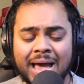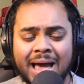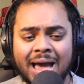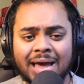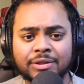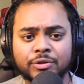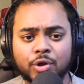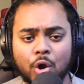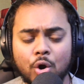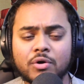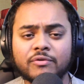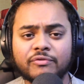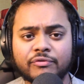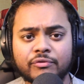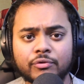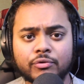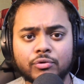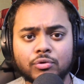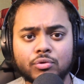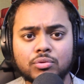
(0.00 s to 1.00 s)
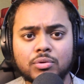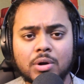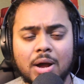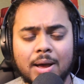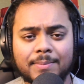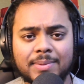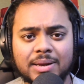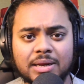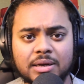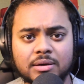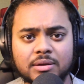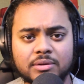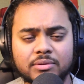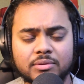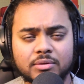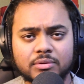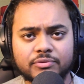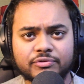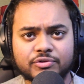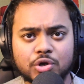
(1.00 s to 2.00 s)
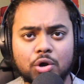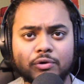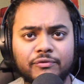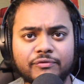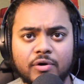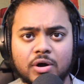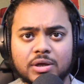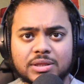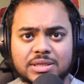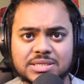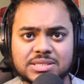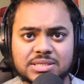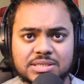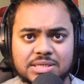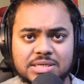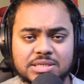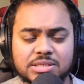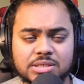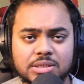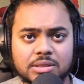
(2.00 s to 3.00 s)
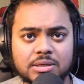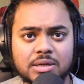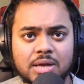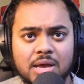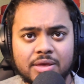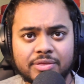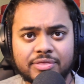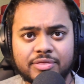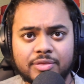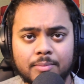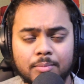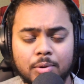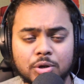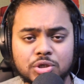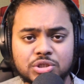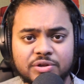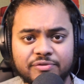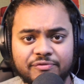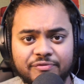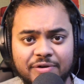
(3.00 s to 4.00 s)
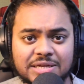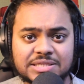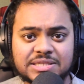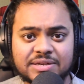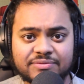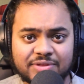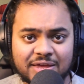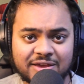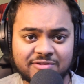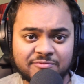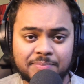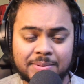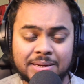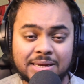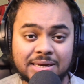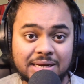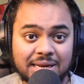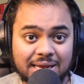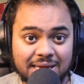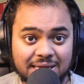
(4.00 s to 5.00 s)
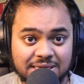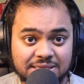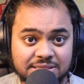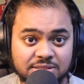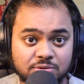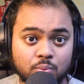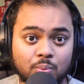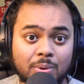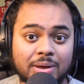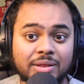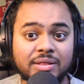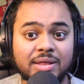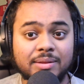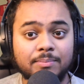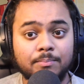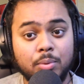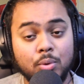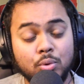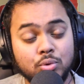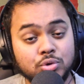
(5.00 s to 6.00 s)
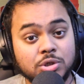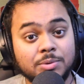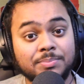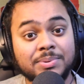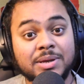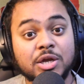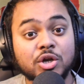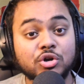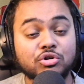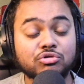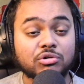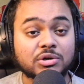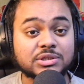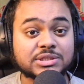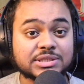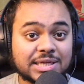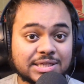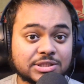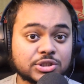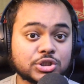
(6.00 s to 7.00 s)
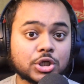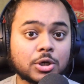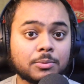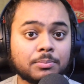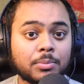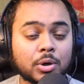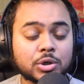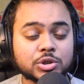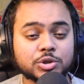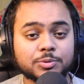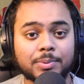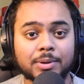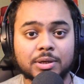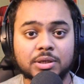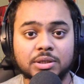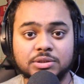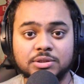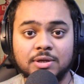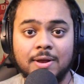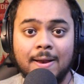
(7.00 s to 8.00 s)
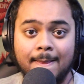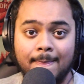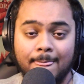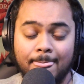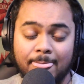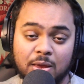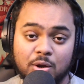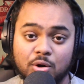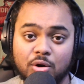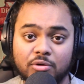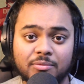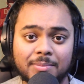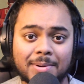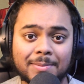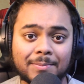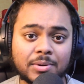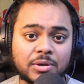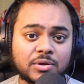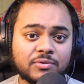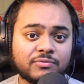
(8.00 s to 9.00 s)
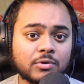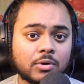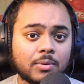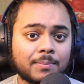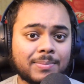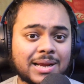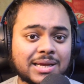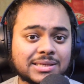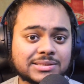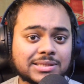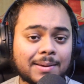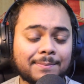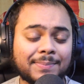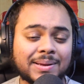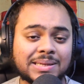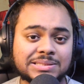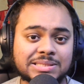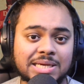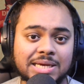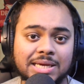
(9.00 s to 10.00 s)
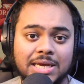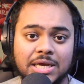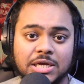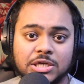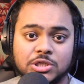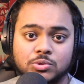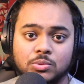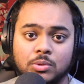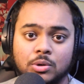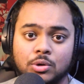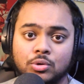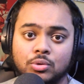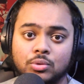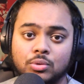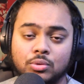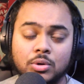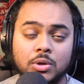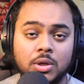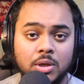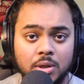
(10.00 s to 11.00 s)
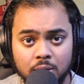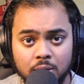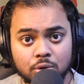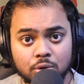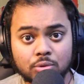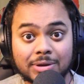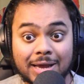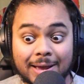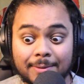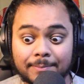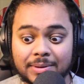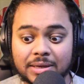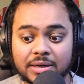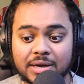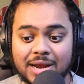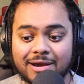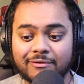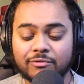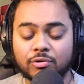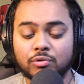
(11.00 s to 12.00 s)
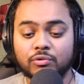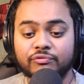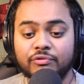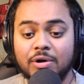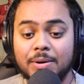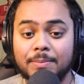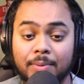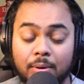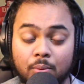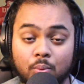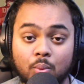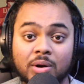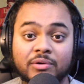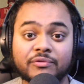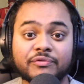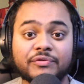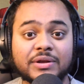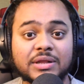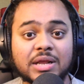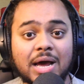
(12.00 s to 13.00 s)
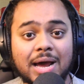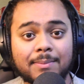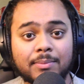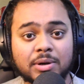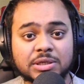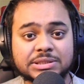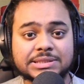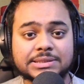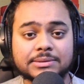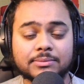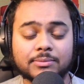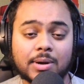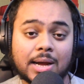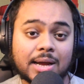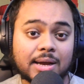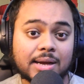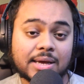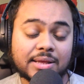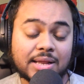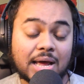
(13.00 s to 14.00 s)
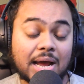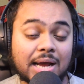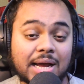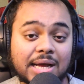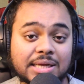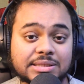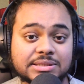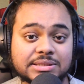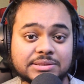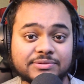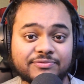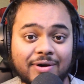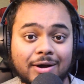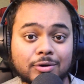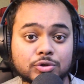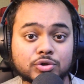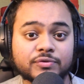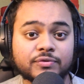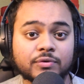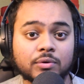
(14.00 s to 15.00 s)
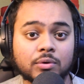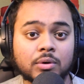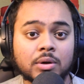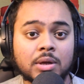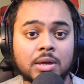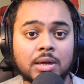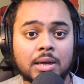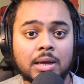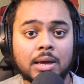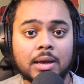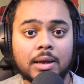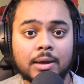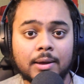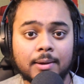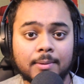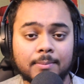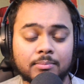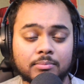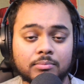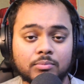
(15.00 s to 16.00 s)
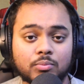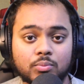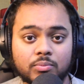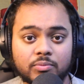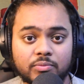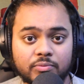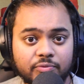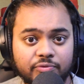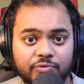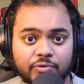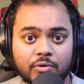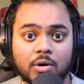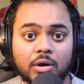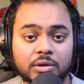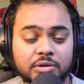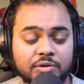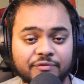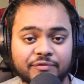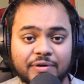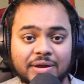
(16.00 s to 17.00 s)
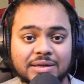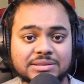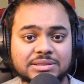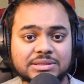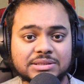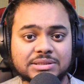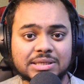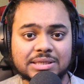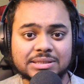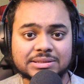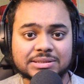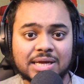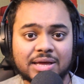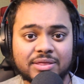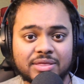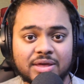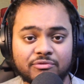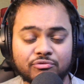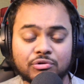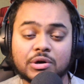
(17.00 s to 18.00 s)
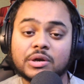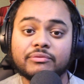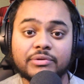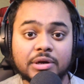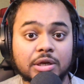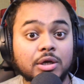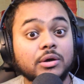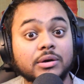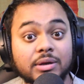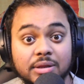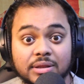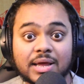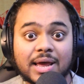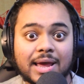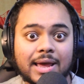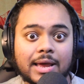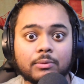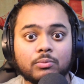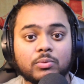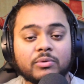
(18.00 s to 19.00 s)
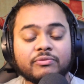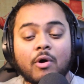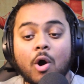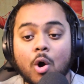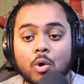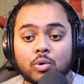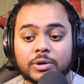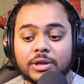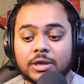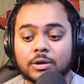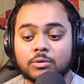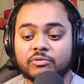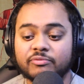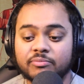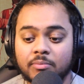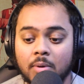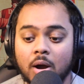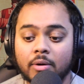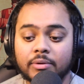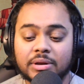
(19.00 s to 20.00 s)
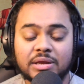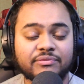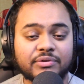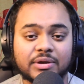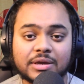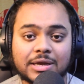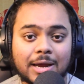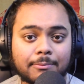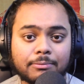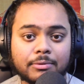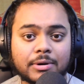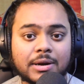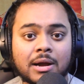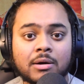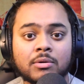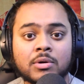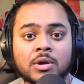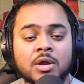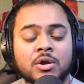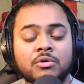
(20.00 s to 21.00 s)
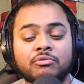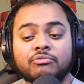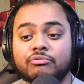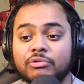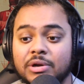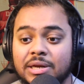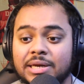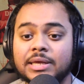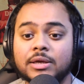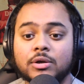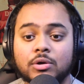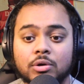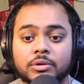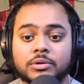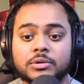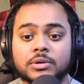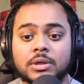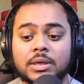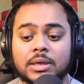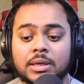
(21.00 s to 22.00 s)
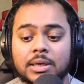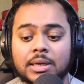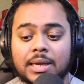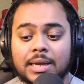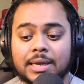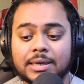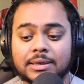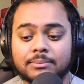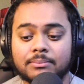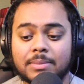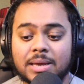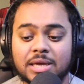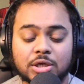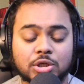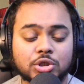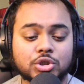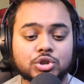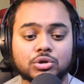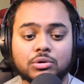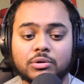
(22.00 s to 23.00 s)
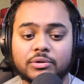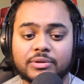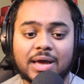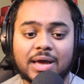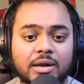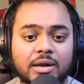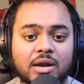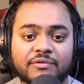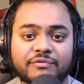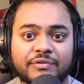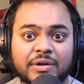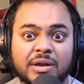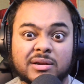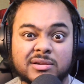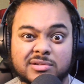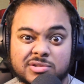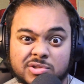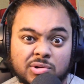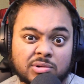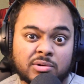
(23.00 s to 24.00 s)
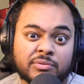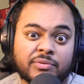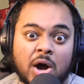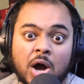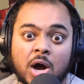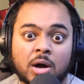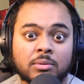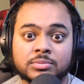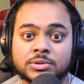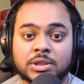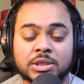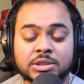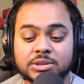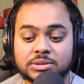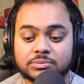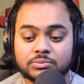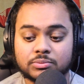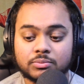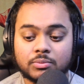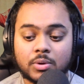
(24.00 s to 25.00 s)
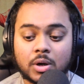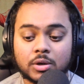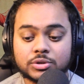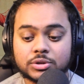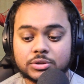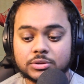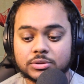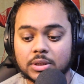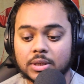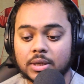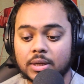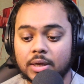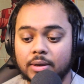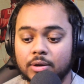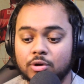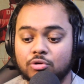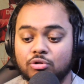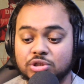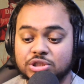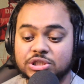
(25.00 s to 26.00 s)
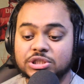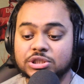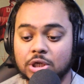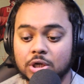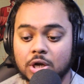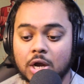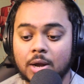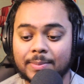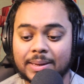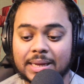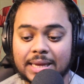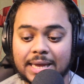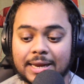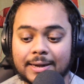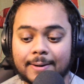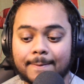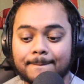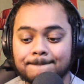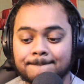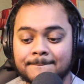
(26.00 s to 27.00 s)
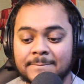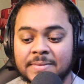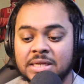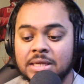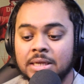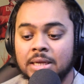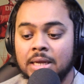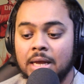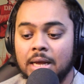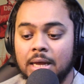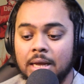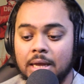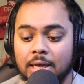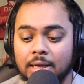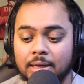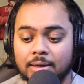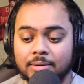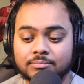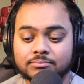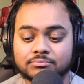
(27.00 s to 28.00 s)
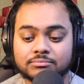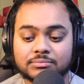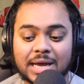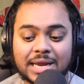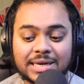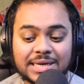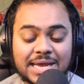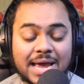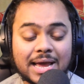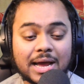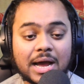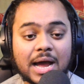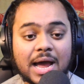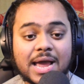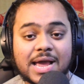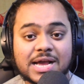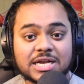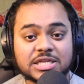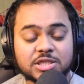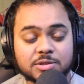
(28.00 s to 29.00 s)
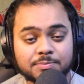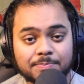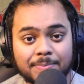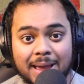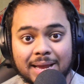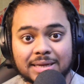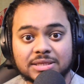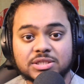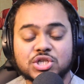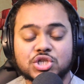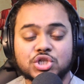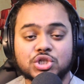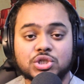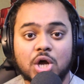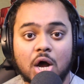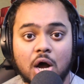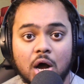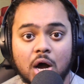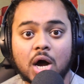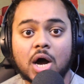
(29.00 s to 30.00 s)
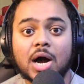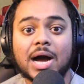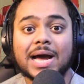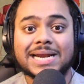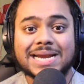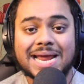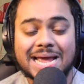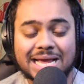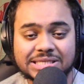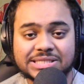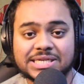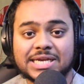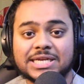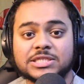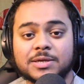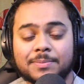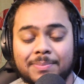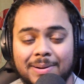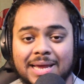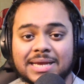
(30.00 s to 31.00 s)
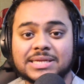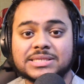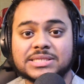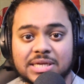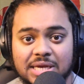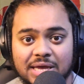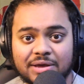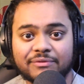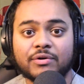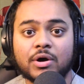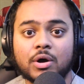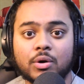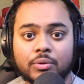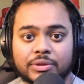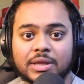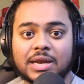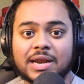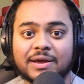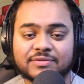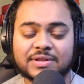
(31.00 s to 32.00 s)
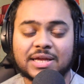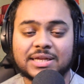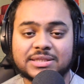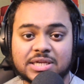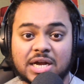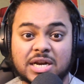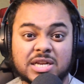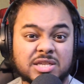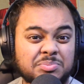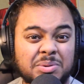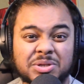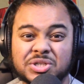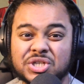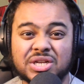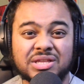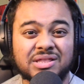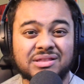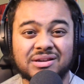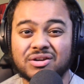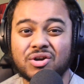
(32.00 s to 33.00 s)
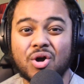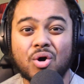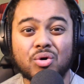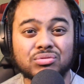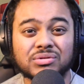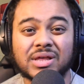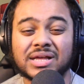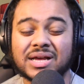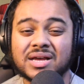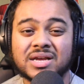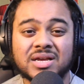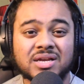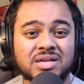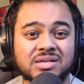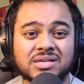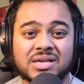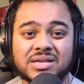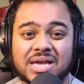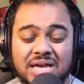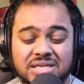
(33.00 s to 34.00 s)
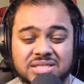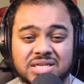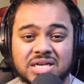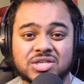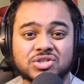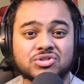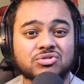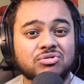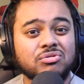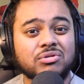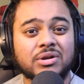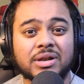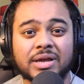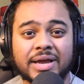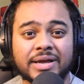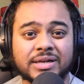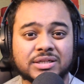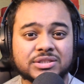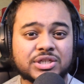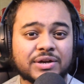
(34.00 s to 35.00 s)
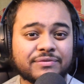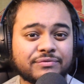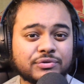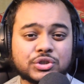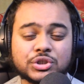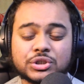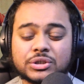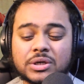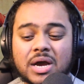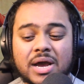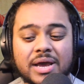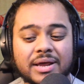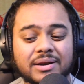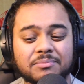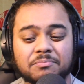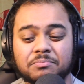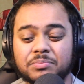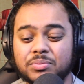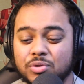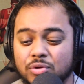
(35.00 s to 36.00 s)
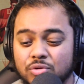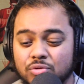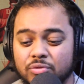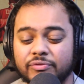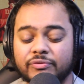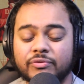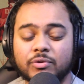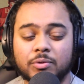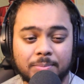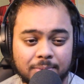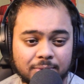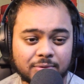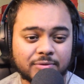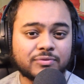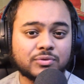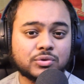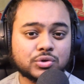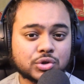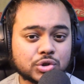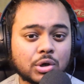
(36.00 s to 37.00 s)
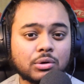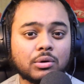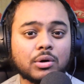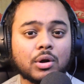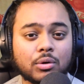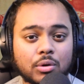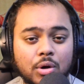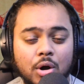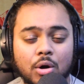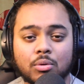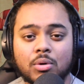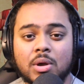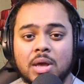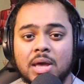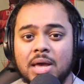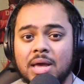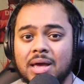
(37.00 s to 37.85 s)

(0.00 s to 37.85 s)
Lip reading: And overall, I mean, so far this season, the most effective they've been is when balls are being crossed into the box, because you got to remember you've got players like Benteke as well who can be an aerial threat. But one thing that I can vouch for our defense is that they're really, really good in the air with Holding, with Mari, even Gabriel, really good in making sure nothing sort of harms us whilst crosses are coming in. And yeah, I expect Zaha and Eze to play together on the left-hand side, especially the goal that Eze scored against Sheffield United, a beautiful, beautiful solo goal.